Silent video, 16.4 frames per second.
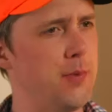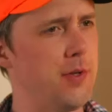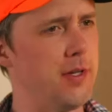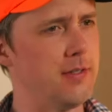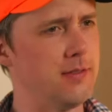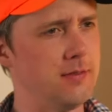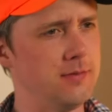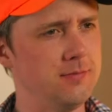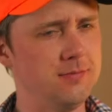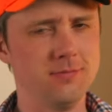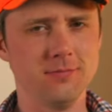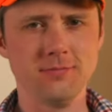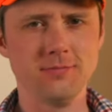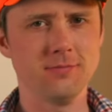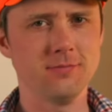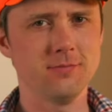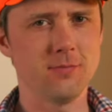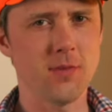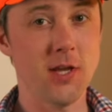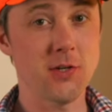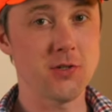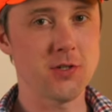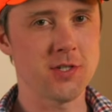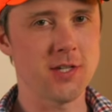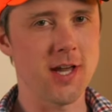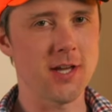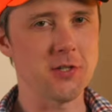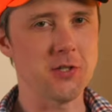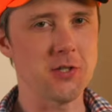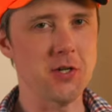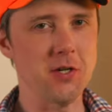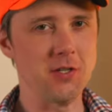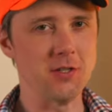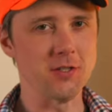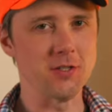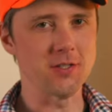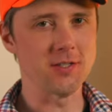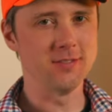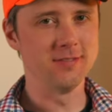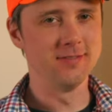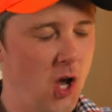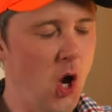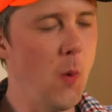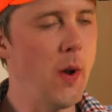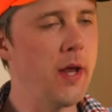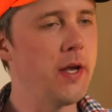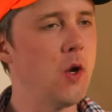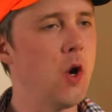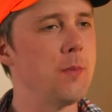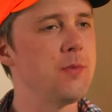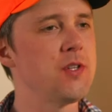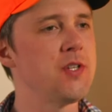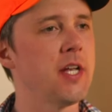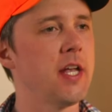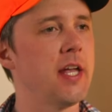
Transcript: but I just got chills. Oh wait, no, I'm just sick